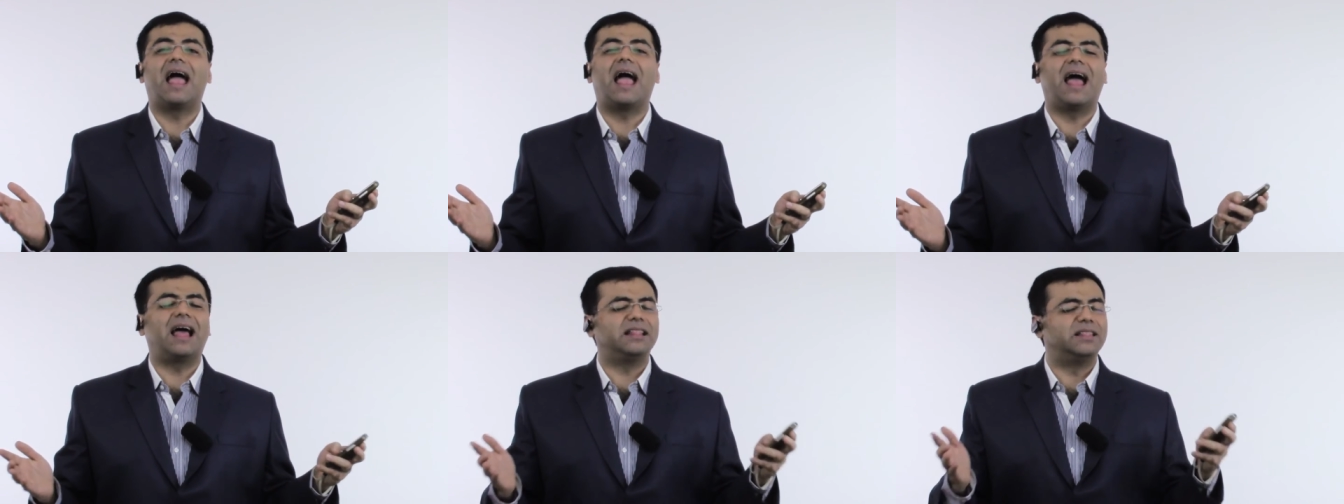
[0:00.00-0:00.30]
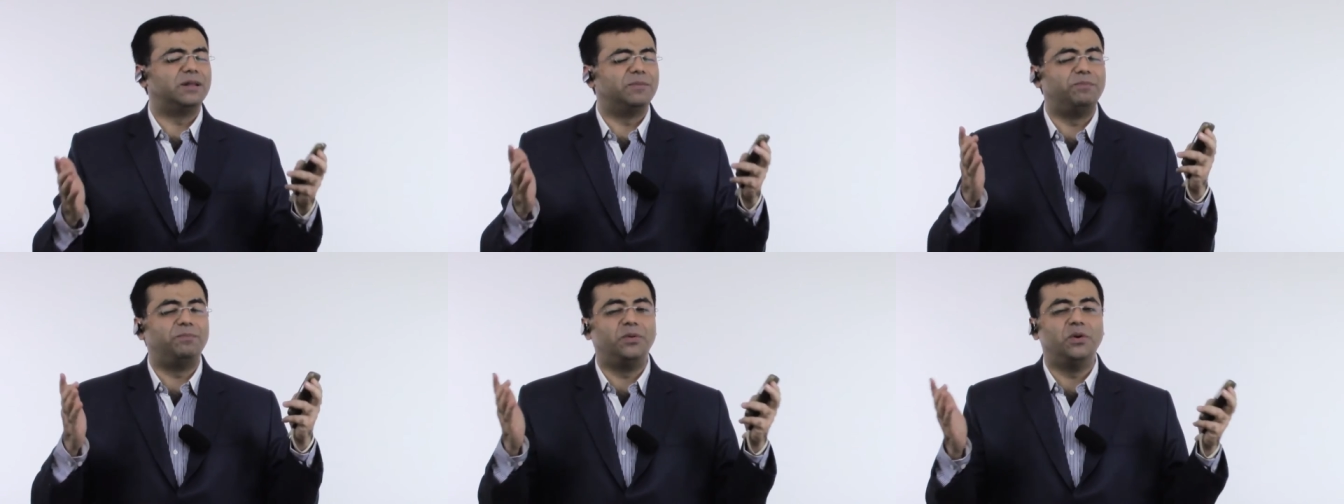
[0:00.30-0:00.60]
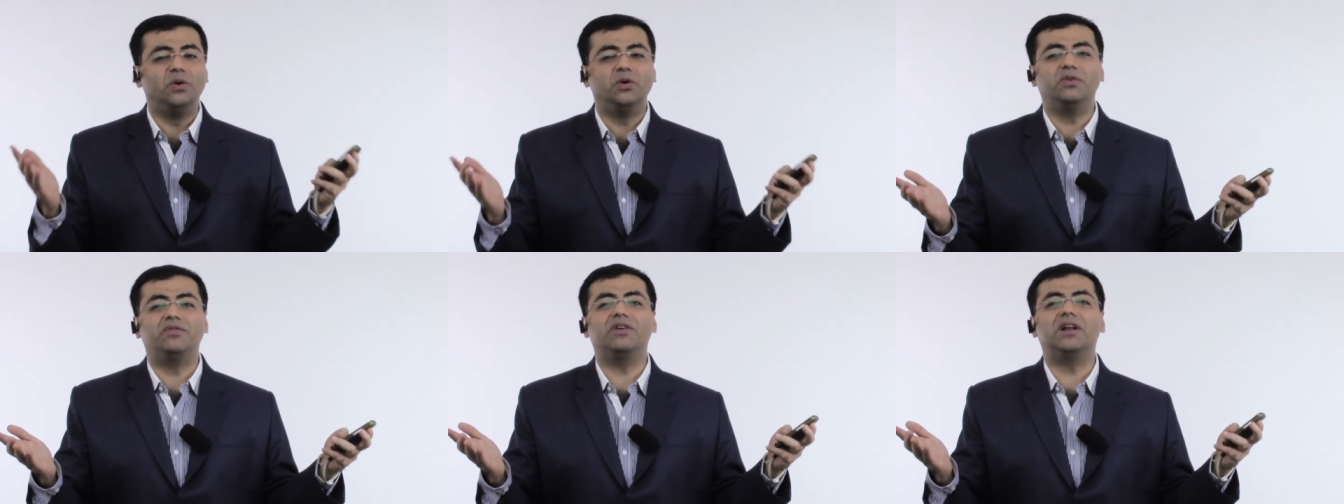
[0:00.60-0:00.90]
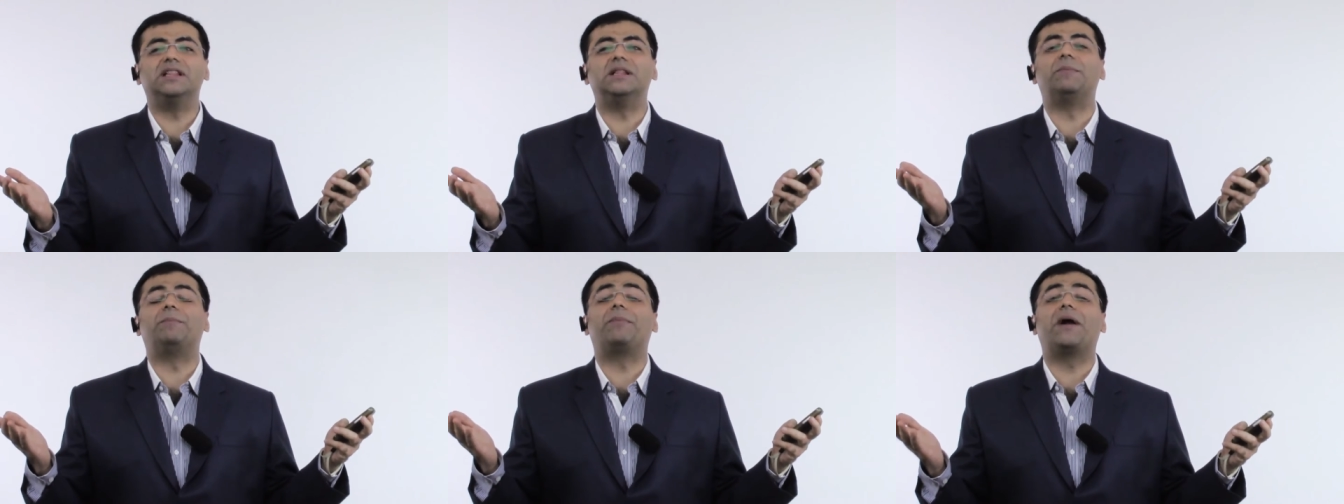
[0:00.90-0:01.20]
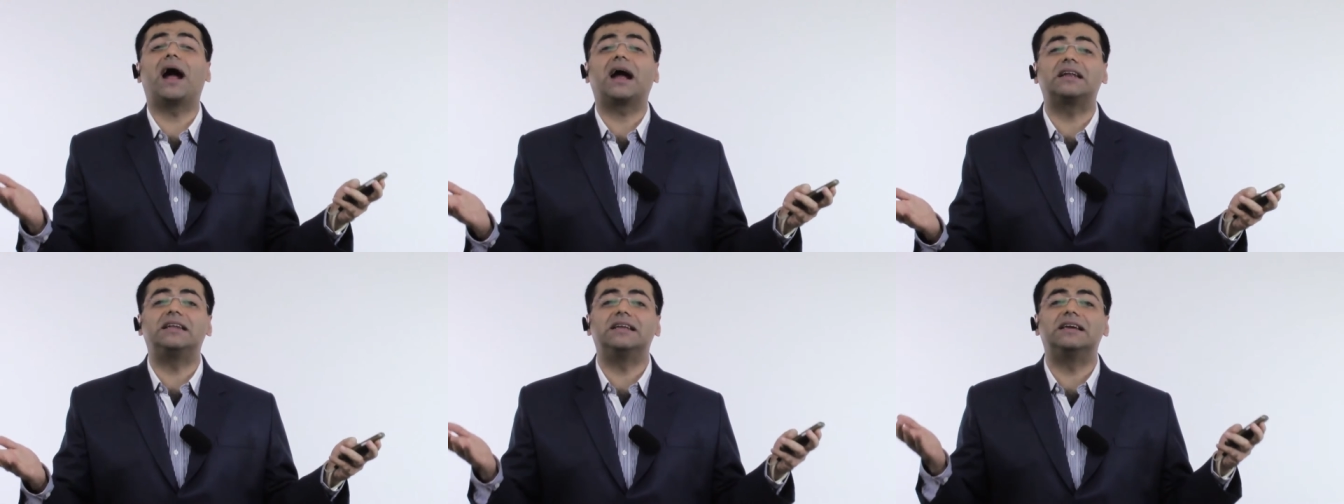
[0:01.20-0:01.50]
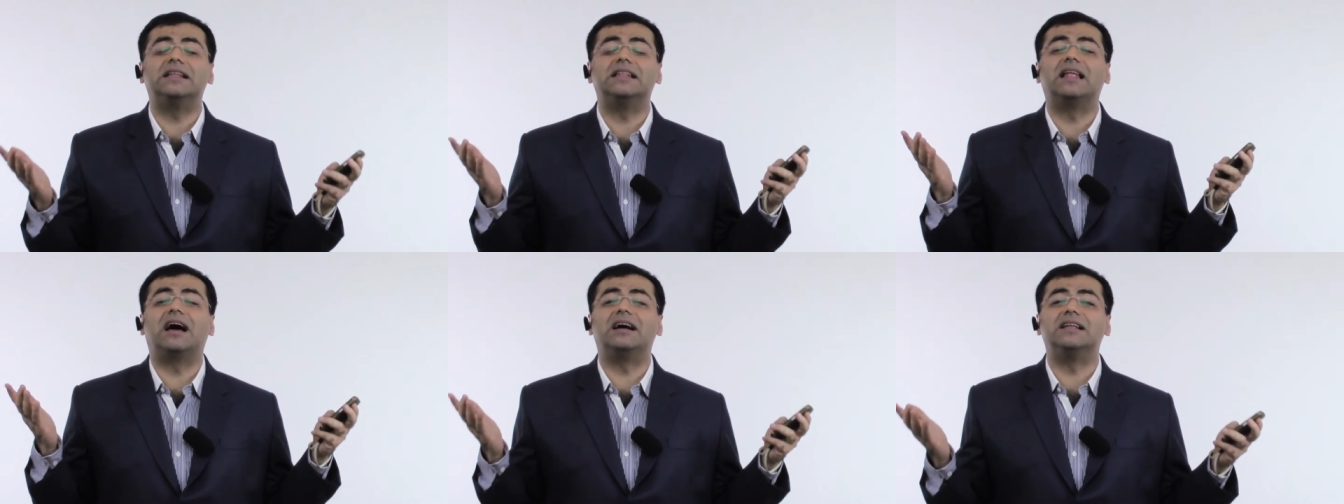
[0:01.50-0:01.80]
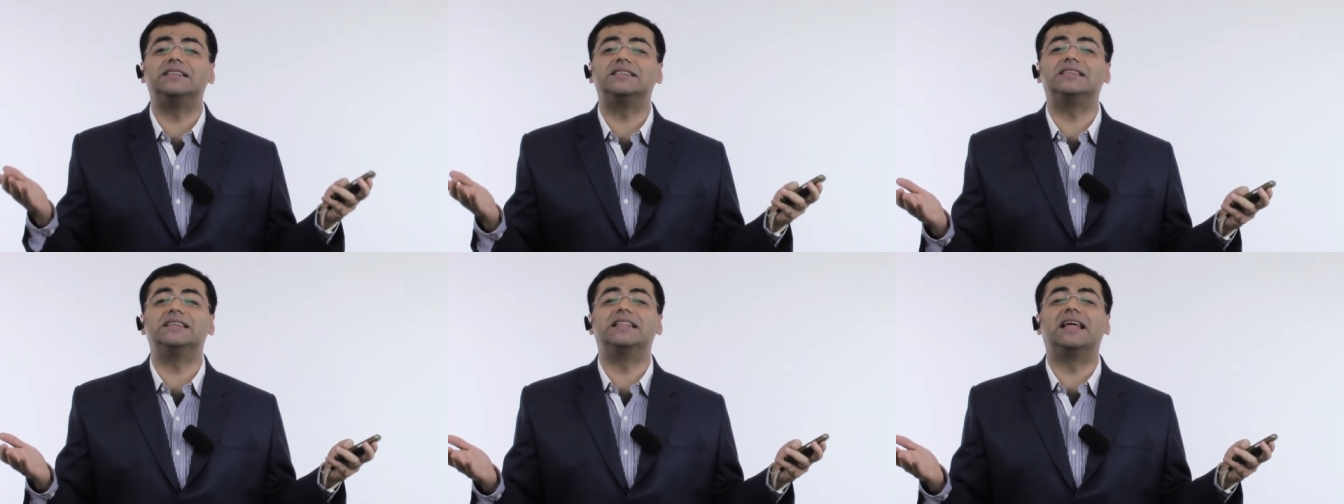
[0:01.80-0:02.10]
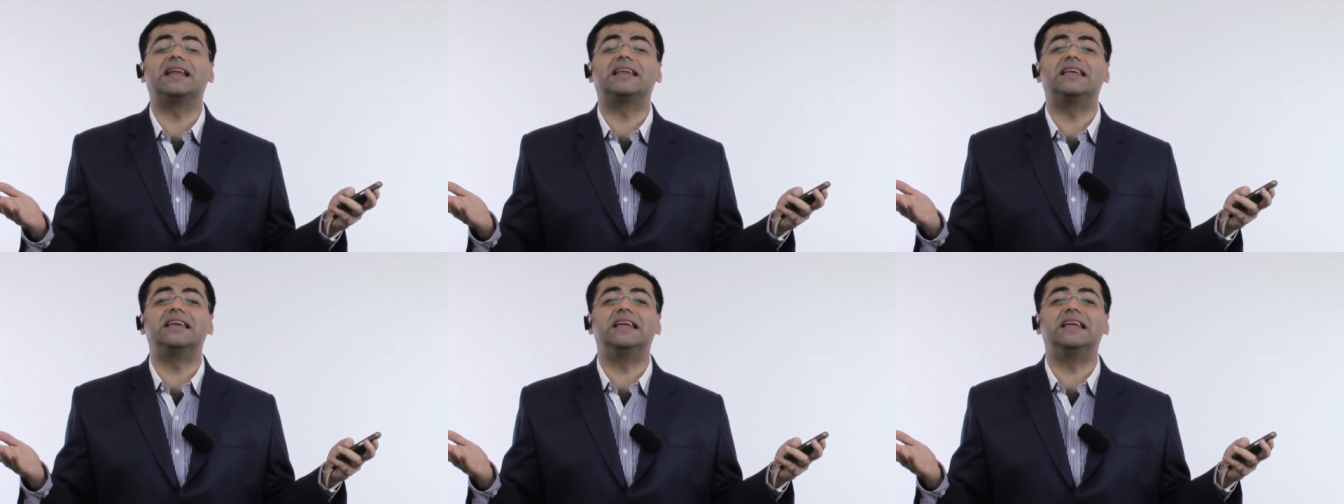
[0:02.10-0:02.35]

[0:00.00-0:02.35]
And the beautiful and the practical answer that